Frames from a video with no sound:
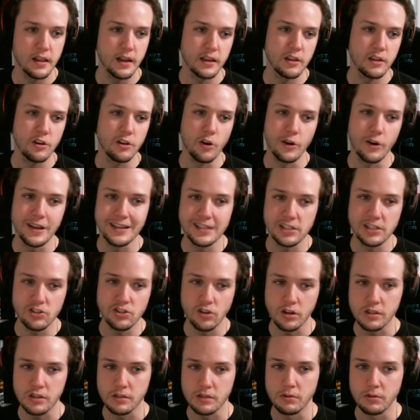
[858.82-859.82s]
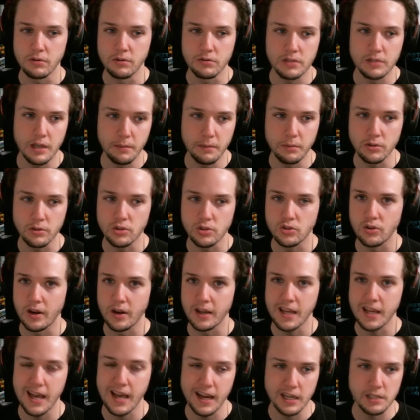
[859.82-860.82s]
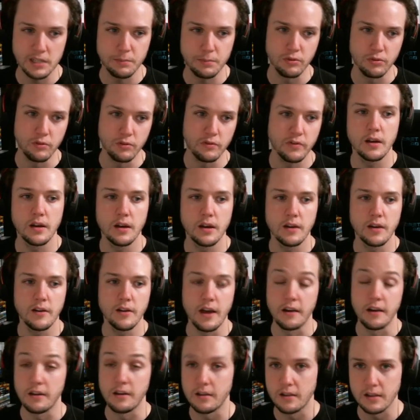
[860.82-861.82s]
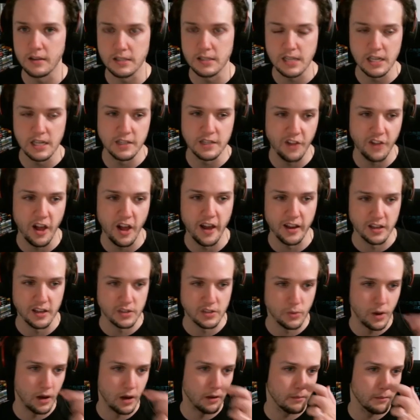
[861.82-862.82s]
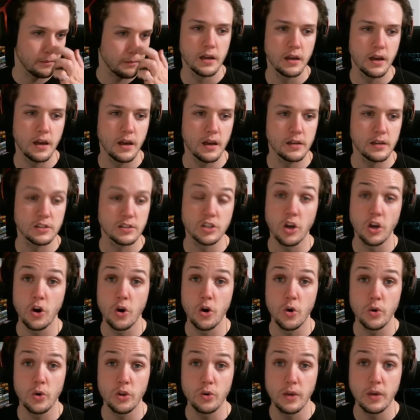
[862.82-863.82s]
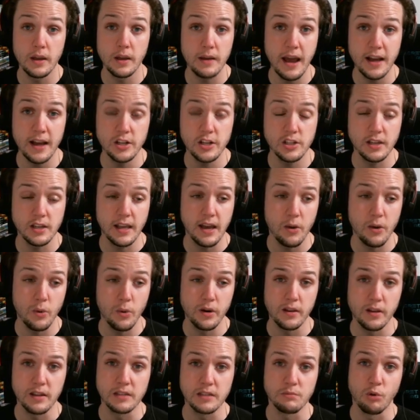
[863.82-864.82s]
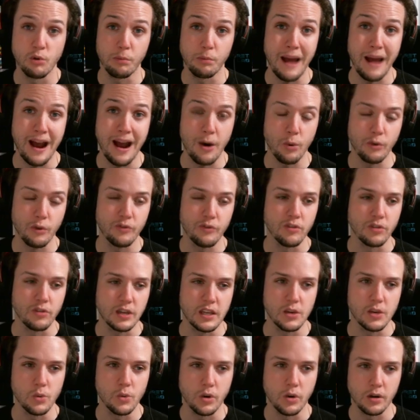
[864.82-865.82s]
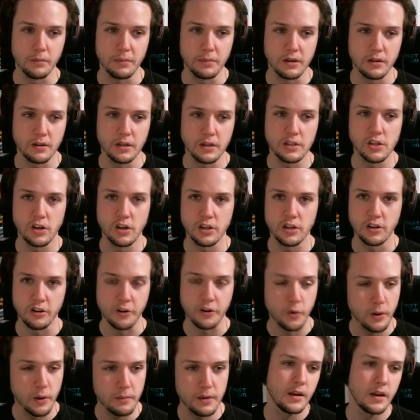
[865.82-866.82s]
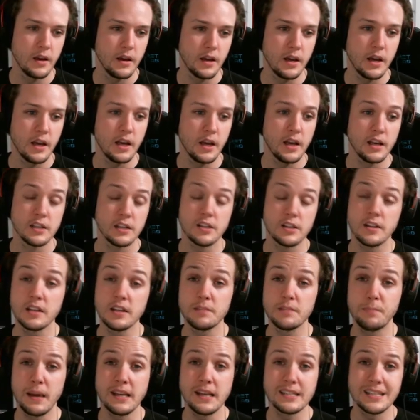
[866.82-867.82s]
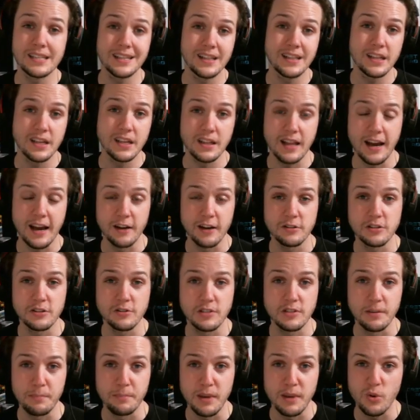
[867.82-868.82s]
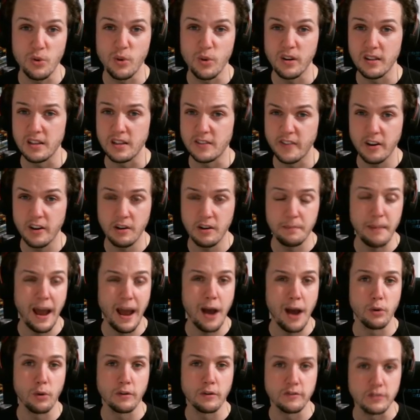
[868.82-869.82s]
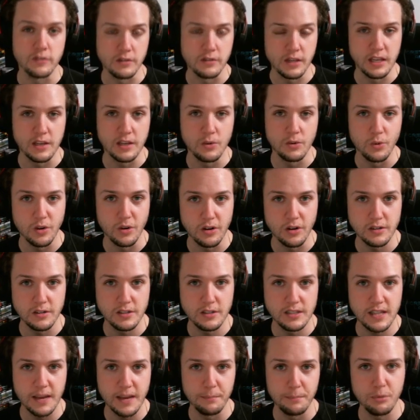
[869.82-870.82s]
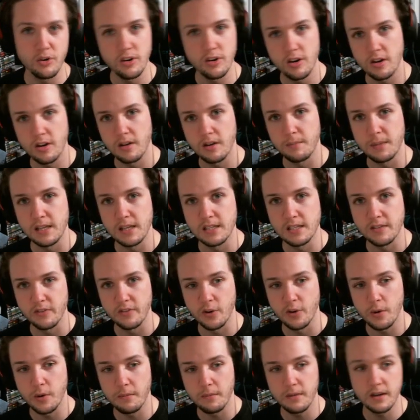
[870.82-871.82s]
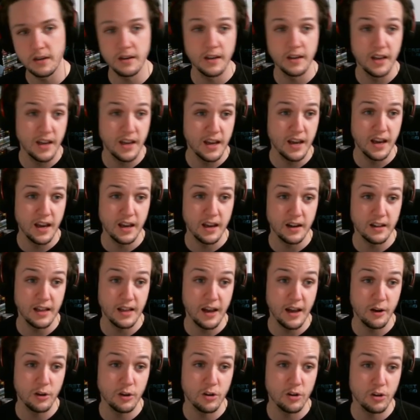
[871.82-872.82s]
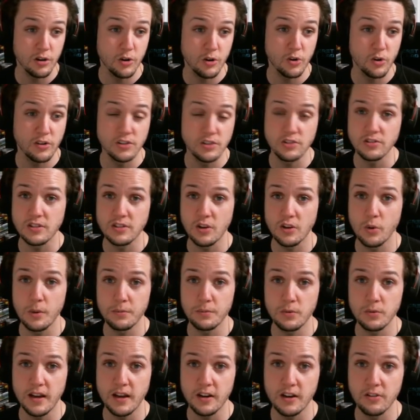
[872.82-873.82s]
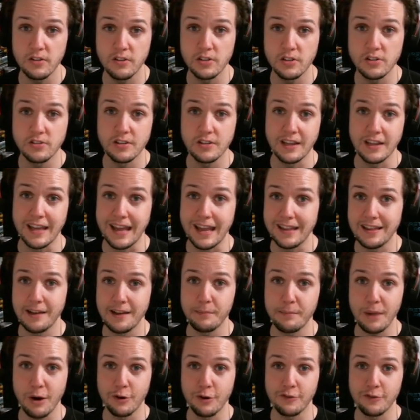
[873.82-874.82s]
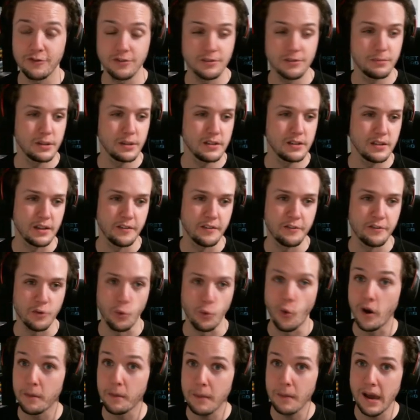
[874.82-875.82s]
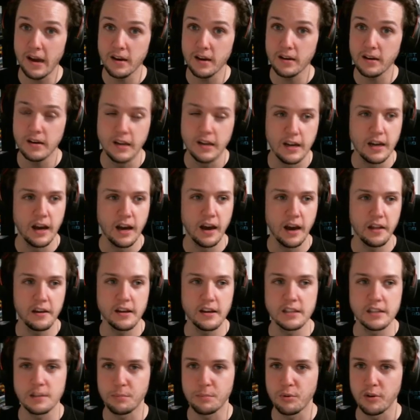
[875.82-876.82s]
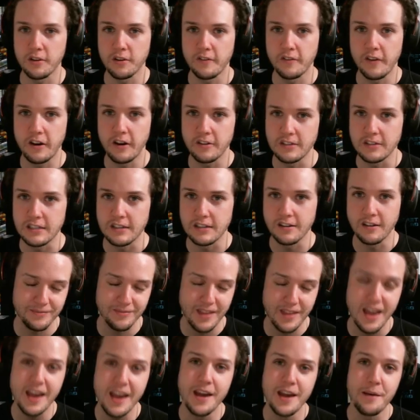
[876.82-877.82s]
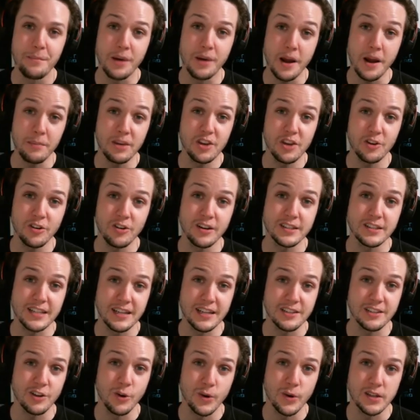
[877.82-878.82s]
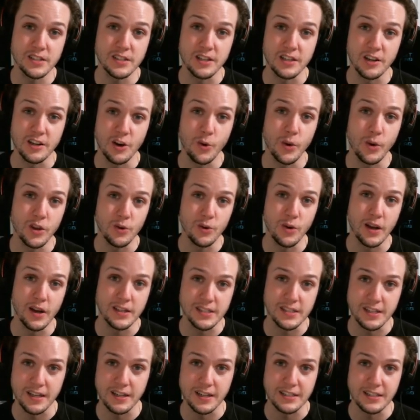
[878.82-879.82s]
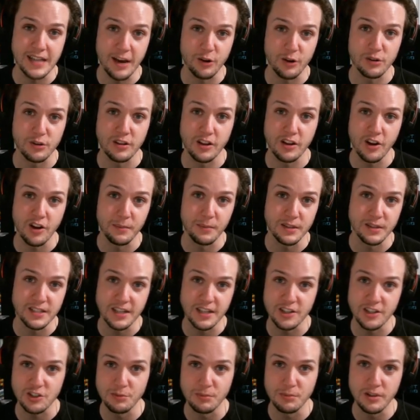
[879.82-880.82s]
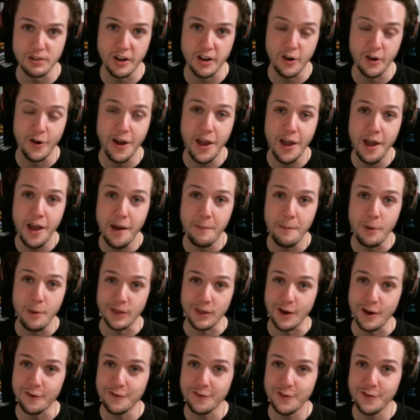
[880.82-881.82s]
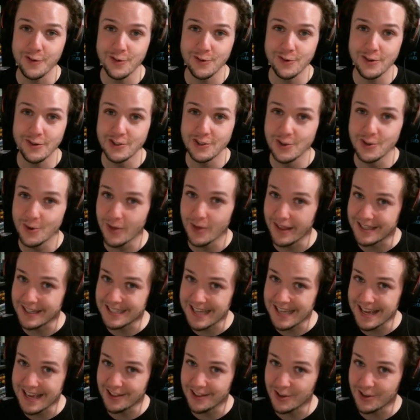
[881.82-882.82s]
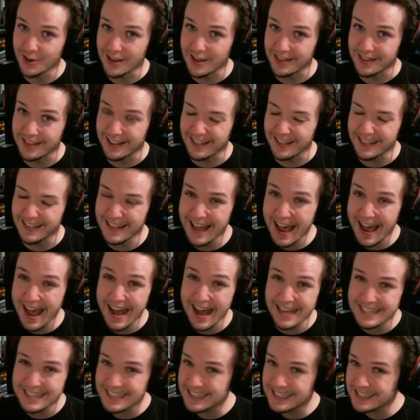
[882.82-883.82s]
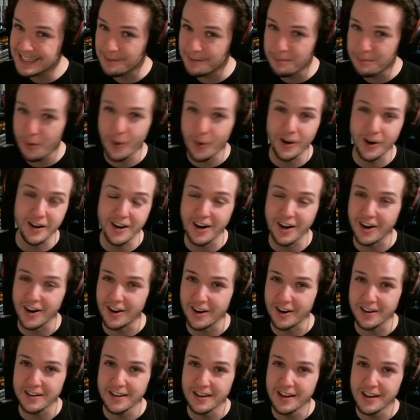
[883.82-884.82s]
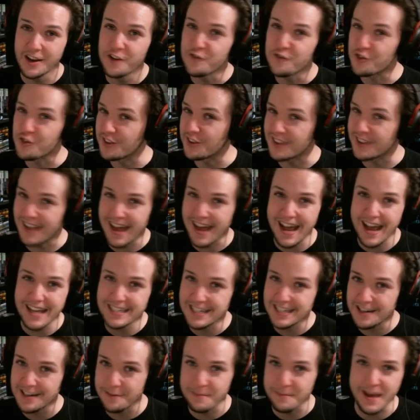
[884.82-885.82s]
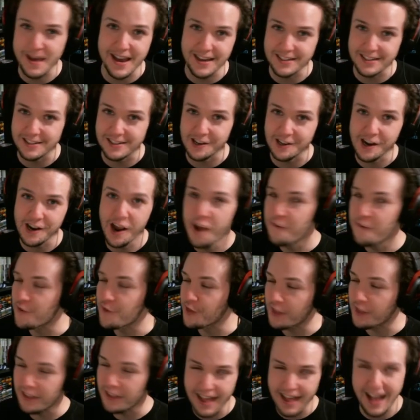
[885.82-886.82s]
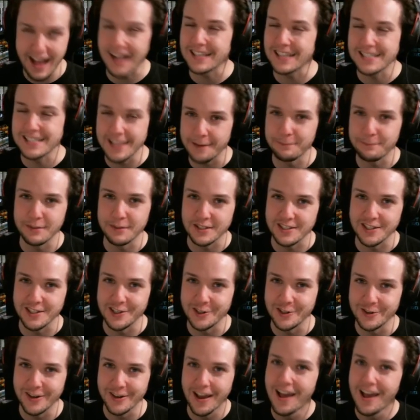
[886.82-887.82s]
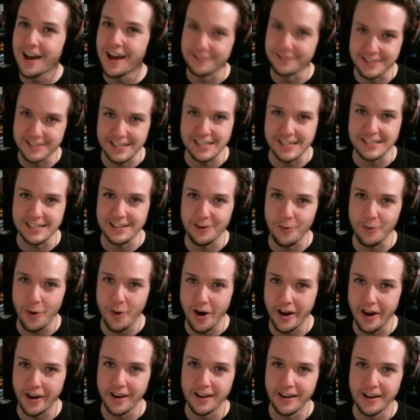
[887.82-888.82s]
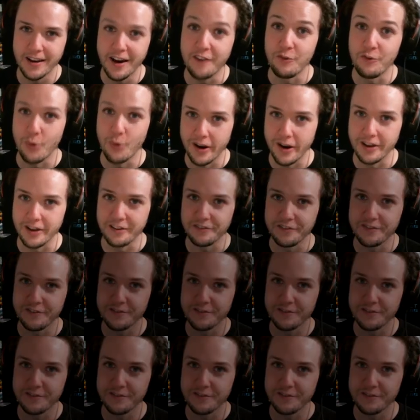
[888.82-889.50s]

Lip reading: indestructible, double strike, hexproof, and in this case flying as well. So you can actually get one of these more powerful keyword abilities on your equipment. So this basically allows you to pick one of these very powerful keywords and put it on a piece of equipment and allow your creatures equipped with that creature to gain that powerful ability. For 1 mana, I think it's a pretty fair deal. But I'm curious, as always, to know what you guys think down in the comment section below. But without further ado, let's take a look at the last support card for the last commander for the last episode of Season 1 of What If.